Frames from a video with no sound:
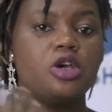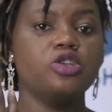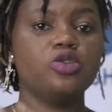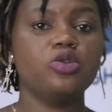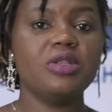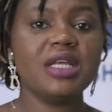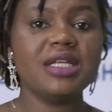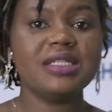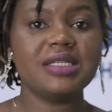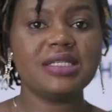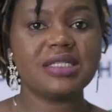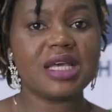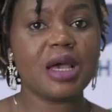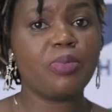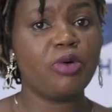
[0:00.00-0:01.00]
you need this
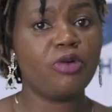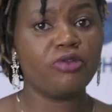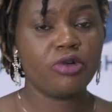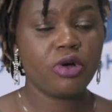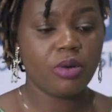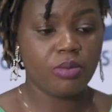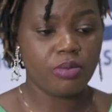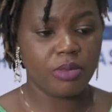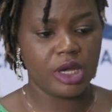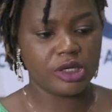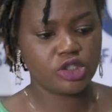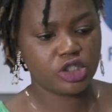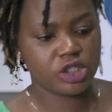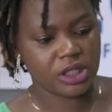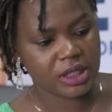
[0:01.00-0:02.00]
type of
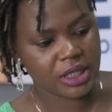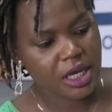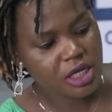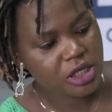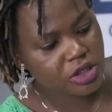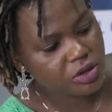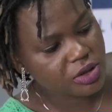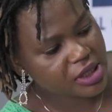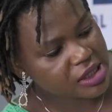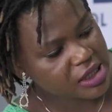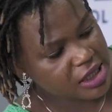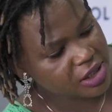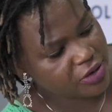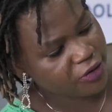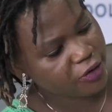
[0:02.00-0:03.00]
machine. So this
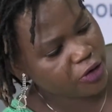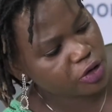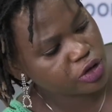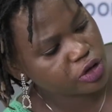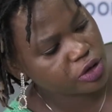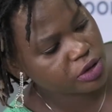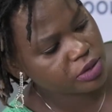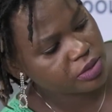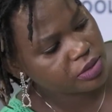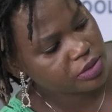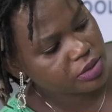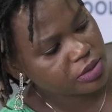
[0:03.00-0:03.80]
is the function.